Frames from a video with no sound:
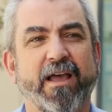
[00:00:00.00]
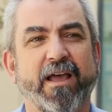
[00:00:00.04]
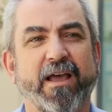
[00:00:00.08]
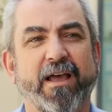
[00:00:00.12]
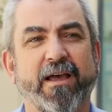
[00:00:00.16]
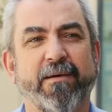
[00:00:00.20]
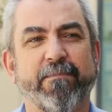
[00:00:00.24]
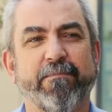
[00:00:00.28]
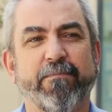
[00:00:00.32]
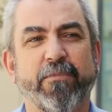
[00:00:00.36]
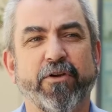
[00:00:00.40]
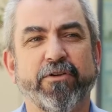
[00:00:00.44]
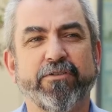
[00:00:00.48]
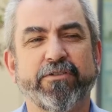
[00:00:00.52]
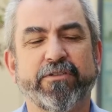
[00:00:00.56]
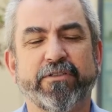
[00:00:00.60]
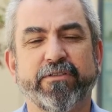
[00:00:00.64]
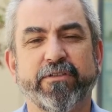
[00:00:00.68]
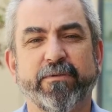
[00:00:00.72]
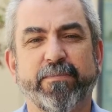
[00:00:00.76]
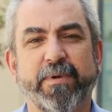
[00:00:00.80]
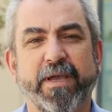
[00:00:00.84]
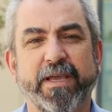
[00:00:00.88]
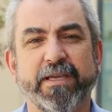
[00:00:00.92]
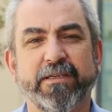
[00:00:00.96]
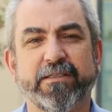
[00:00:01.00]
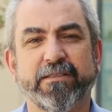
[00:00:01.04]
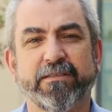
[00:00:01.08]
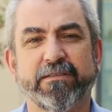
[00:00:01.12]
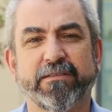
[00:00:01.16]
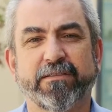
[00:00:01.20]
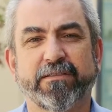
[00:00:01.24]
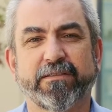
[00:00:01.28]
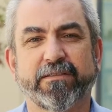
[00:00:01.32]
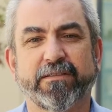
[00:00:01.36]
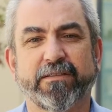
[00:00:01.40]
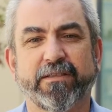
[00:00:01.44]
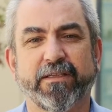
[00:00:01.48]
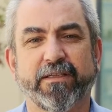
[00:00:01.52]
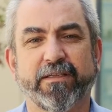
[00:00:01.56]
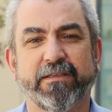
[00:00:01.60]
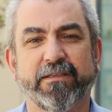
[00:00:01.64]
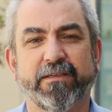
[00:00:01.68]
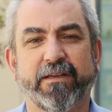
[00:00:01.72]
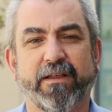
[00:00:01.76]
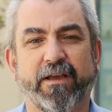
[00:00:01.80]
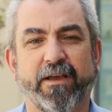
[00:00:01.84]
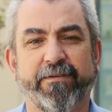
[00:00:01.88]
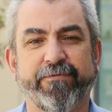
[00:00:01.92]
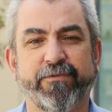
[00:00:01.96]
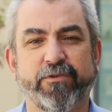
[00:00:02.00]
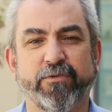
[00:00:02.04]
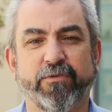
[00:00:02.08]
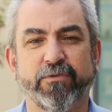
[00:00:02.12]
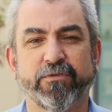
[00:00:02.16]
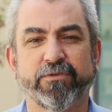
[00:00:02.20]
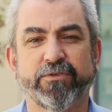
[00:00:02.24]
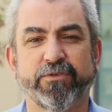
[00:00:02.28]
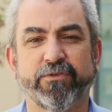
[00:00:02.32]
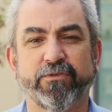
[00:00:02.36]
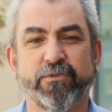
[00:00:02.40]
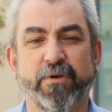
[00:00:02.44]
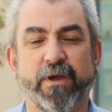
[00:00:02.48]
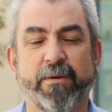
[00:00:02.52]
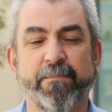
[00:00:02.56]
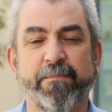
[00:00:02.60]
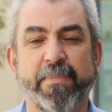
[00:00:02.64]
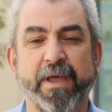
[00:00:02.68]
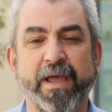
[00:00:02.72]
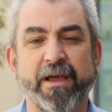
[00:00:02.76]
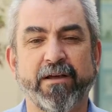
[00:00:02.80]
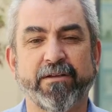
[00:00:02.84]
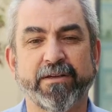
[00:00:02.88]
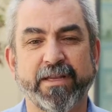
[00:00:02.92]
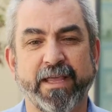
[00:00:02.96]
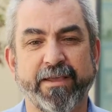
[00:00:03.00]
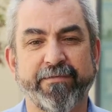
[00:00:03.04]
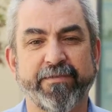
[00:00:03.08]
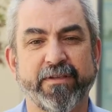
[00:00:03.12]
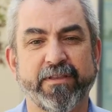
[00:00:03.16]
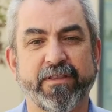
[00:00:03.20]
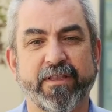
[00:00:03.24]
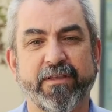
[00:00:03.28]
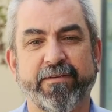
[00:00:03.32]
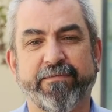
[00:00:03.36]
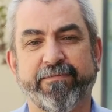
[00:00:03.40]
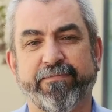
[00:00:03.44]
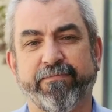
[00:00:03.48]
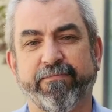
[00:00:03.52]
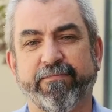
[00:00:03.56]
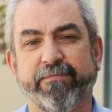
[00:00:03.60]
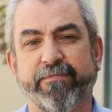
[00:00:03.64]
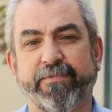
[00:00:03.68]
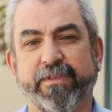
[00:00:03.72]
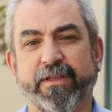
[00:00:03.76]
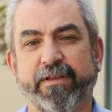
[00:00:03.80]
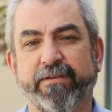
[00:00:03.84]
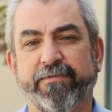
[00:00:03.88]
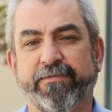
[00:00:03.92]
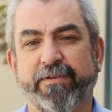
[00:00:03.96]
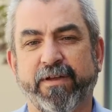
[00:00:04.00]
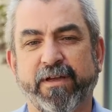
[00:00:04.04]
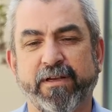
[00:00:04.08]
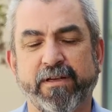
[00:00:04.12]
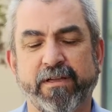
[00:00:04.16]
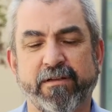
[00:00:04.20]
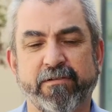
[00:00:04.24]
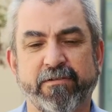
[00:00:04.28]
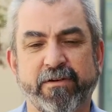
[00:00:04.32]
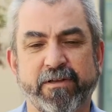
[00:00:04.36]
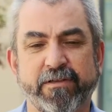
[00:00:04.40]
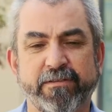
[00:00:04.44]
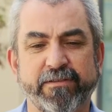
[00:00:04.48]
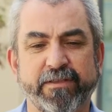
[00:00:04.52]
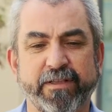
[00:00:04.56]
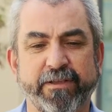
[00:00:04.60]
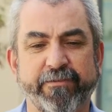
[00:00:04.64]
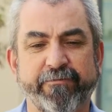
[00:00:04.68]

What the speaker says: Most of the patients that I've talked to about having their whānau around,